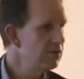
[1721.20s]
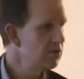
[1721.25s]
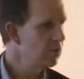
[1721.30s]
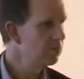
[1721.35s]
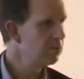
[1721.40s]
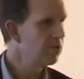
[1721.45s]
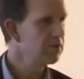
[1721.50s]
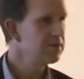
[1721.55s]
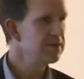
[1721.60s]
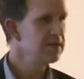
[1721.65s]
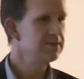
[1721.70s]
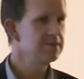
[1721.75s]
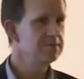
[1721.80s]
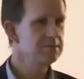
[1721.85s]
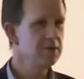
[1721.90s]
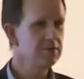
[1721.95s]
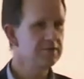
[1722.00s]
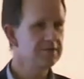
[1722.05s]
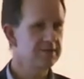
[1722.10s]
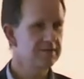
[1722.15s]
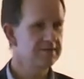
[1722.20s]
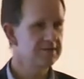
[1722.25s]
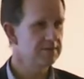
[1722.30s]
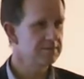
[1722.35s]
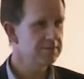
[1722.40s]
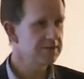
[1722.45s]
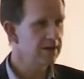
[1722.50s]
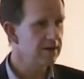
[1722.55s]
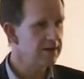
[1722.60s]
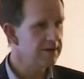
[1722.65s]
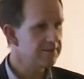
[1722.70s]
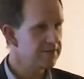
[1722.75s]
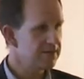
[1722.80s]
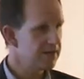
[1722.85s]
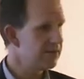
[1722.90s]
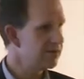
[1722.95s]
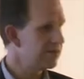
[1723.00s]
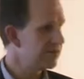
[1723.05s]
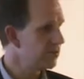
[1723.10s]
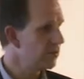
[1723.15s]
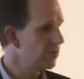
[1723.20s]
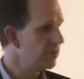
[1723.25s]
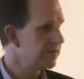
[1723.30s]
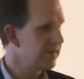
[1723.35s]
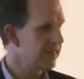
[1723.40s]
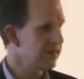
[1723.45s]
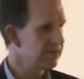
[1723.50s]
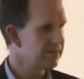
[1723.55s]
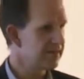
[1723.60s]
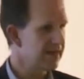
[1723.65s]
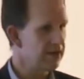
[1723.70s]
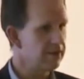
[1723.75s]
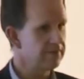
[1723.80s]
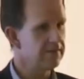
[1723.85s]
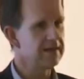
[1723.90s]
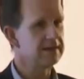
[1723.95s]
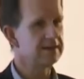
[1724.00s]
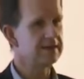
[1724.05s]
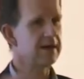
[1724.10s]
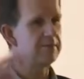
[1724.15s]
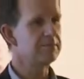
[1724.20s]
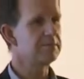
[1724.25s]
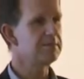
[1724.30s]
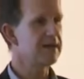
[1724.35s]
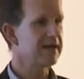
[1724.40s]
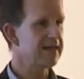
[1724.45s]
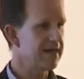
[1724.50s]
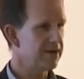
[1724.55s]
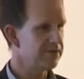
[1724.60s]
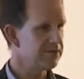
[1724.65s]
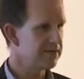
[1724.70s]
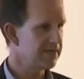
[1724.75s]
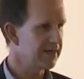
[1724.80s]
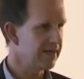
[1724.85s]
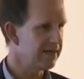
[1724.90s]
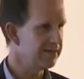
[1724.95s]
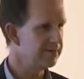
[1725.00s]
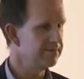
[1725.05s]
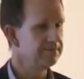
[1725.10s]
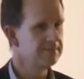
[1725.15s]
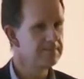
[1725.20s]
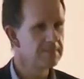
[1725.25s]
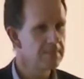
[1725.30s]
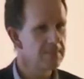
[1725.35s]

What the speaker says: Your body's immune system dives in, sorts things out, and then comes back out again.